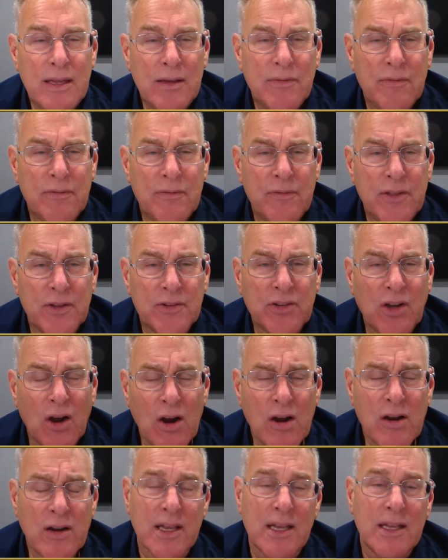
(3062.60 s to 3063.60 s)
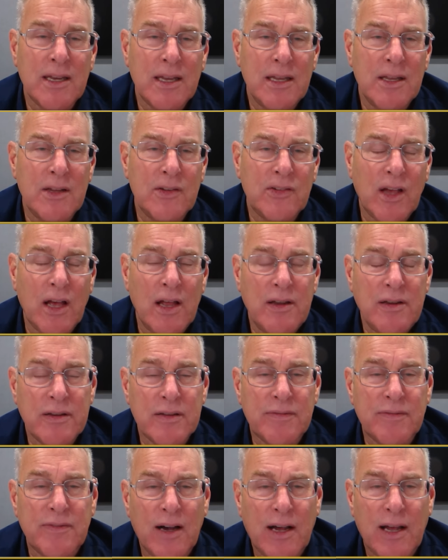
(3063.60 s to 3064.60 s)
if the target is
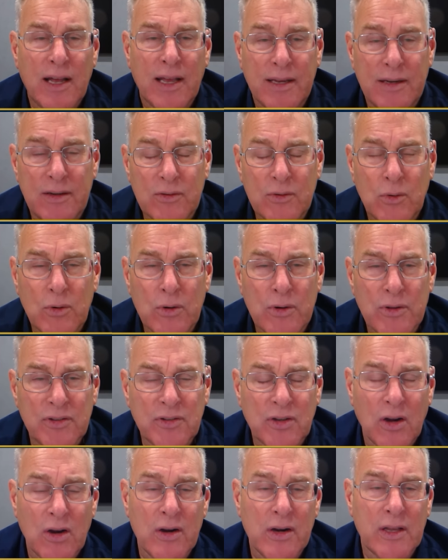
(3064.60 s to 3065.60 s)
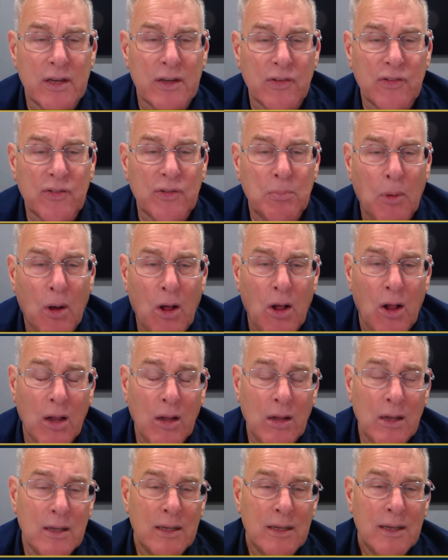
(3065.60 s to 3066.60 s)
undefined or the target is
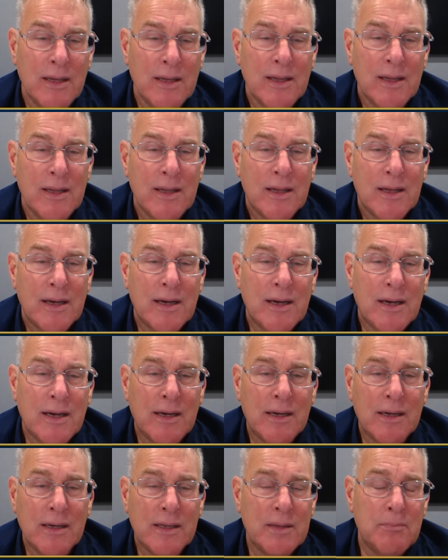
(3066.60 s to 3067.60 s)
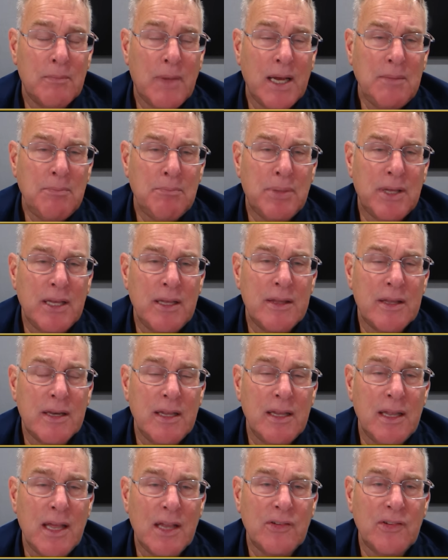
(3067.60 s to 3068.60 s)
small, uh, it might be that
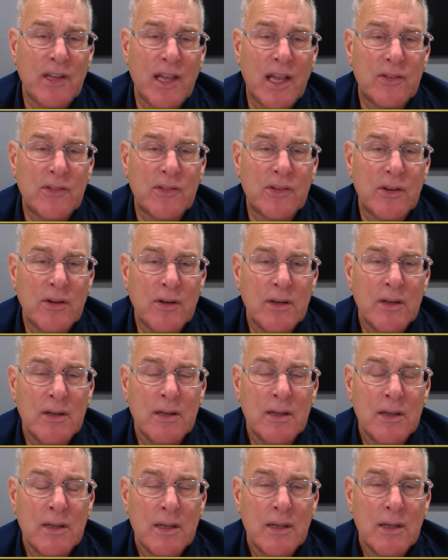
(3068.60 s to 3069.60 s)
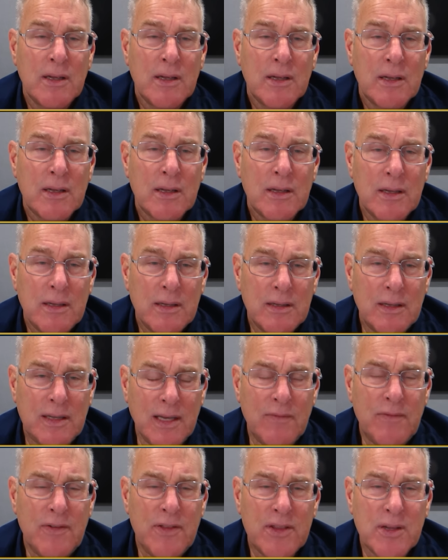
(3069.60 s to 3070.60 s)
a yes answer, uh,
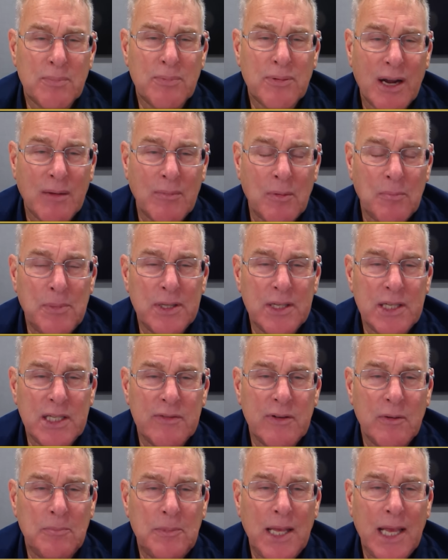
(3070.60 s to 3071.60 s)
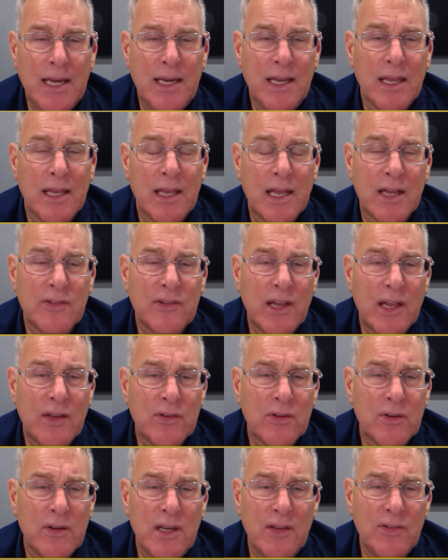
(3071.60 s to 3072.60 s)
given the probability of obtaining a yes
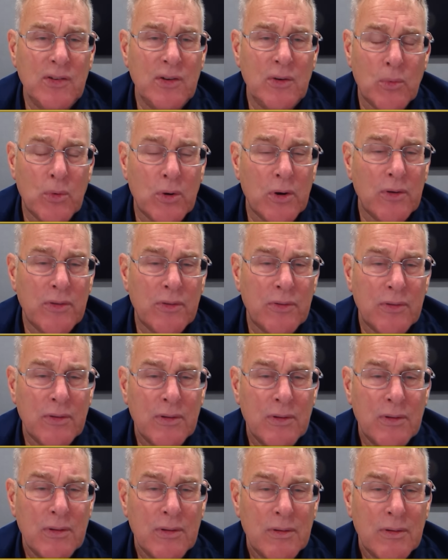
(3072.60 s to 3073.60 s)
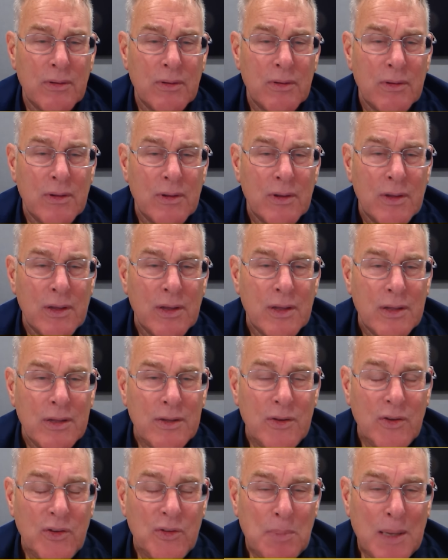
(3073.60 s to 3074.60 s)
answer, isn't worth
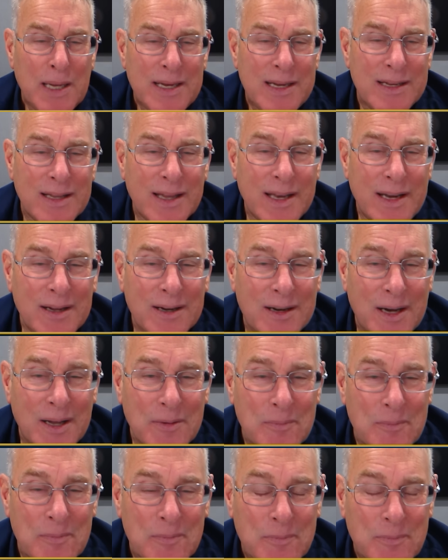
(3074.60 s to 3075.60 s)
you speculating on.